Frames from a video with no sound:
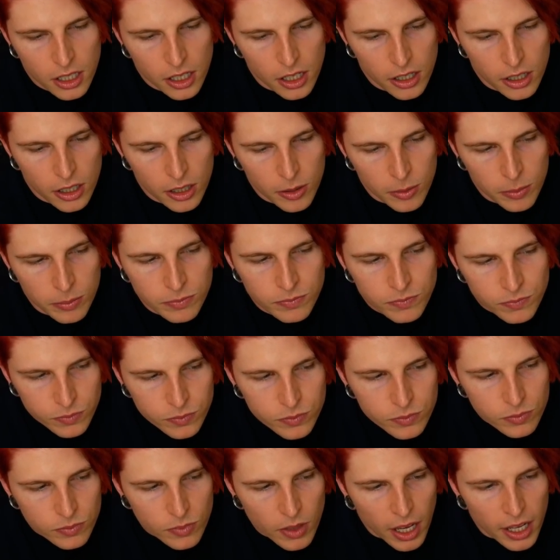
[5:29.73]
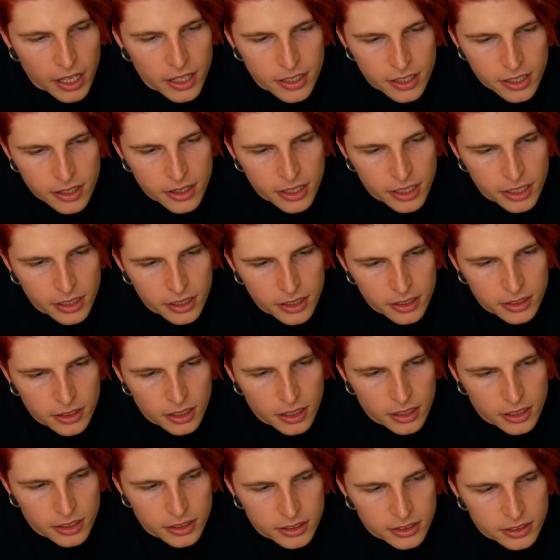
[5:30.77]
I did the
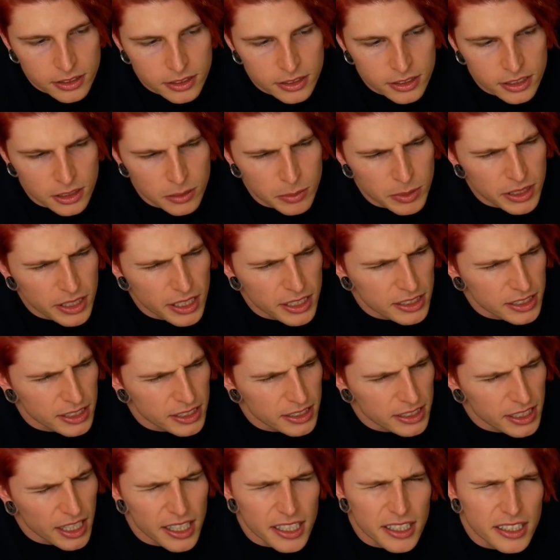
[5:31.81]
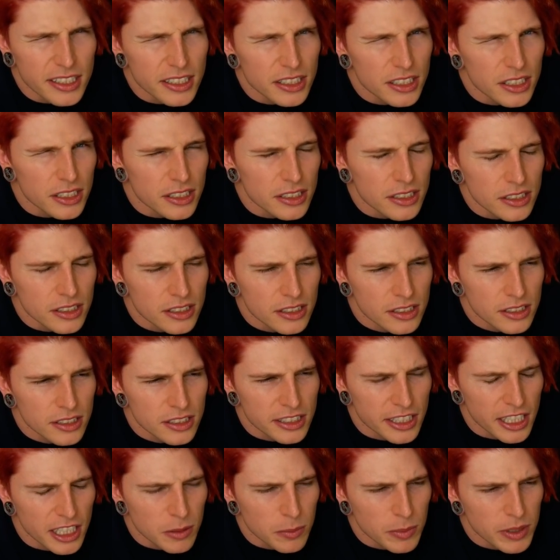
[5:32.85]
CBS Inside Edition
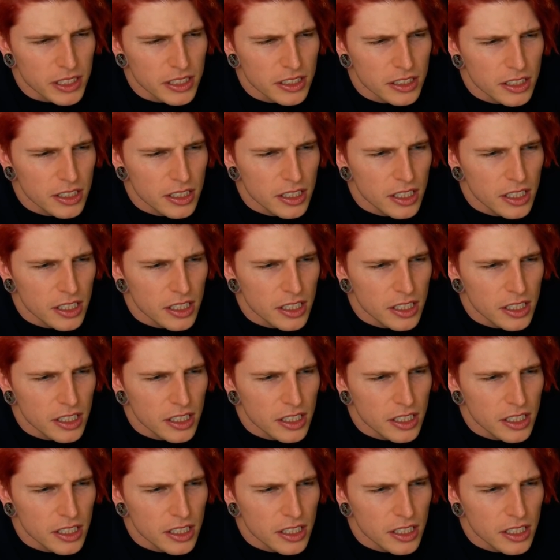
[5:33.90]
segment.